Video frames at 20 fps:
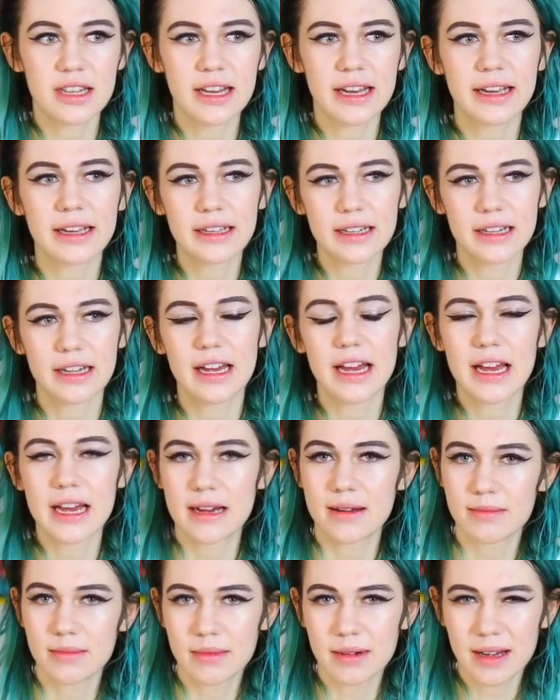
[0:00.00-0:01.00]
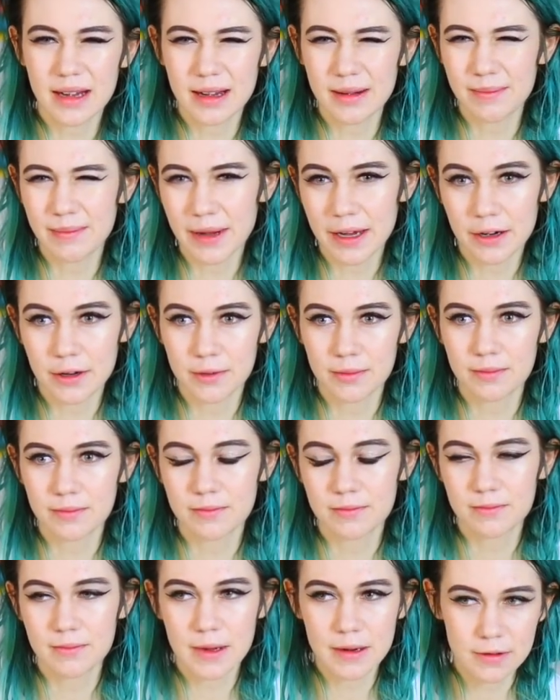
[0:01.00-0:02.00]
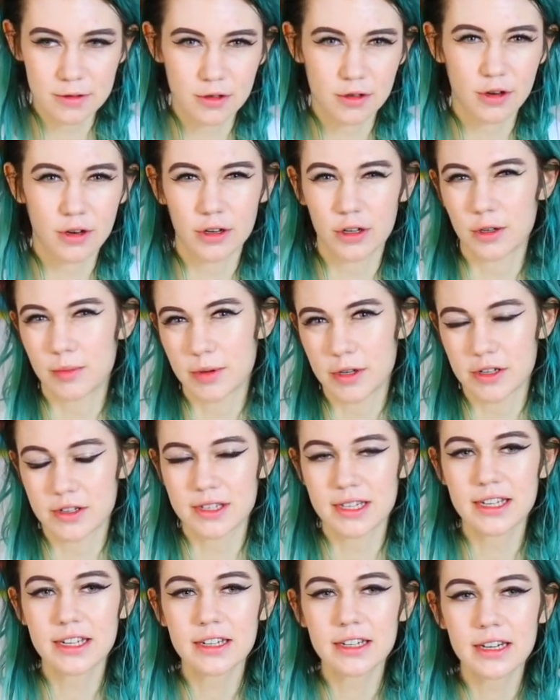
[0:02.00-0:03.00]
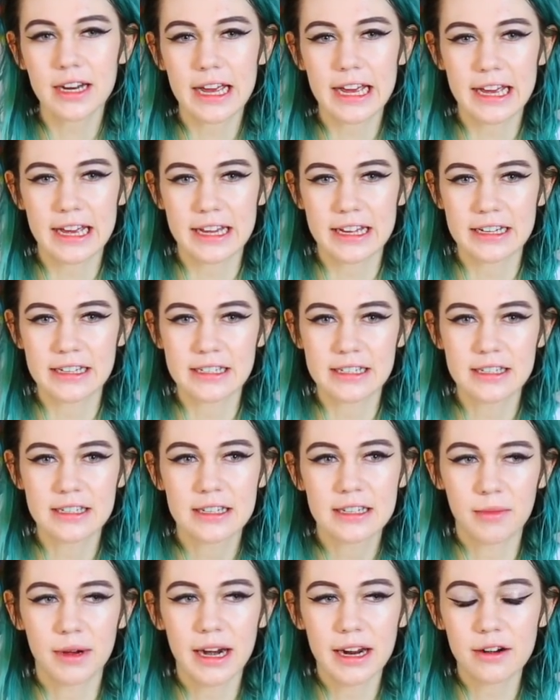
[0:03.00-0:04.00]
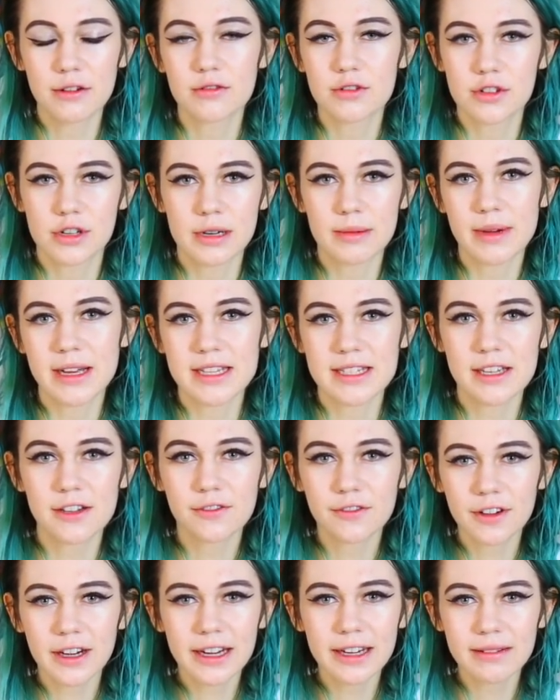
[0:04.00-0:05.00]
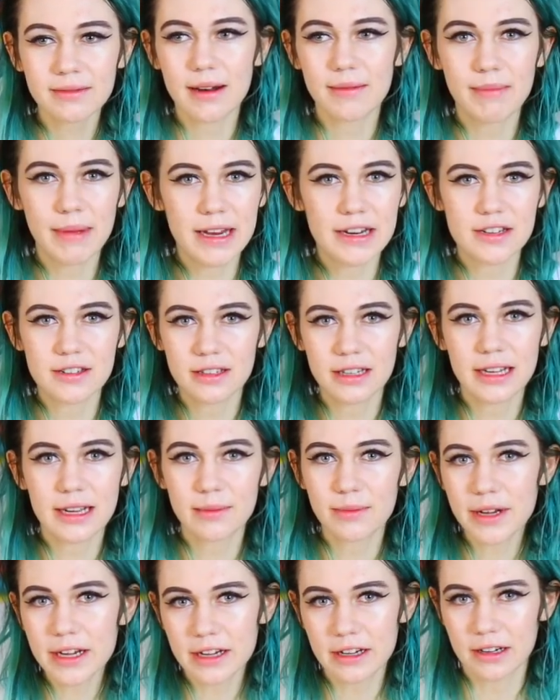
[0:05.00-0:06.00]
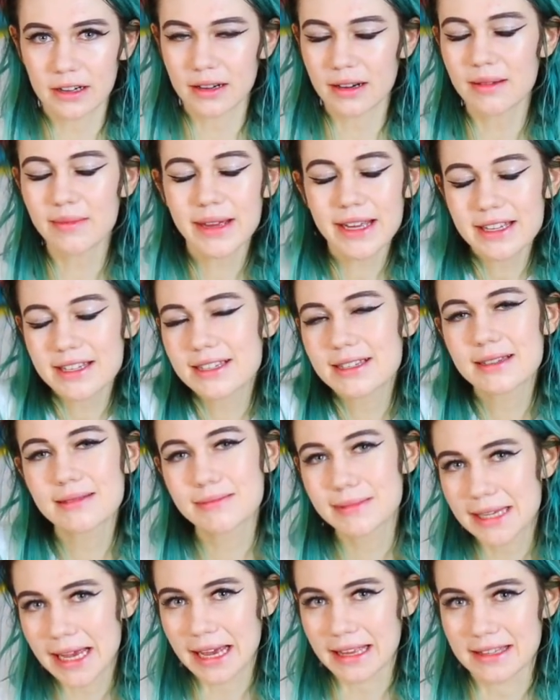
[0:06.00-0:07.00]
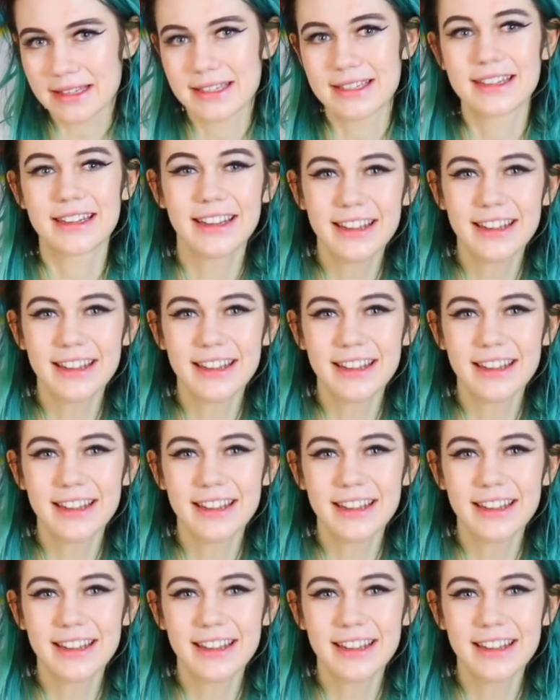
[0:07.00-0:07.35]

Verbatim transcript: like am a better and stronger person and when I don't treat myself right, mentally I'm weaker. It makes sense.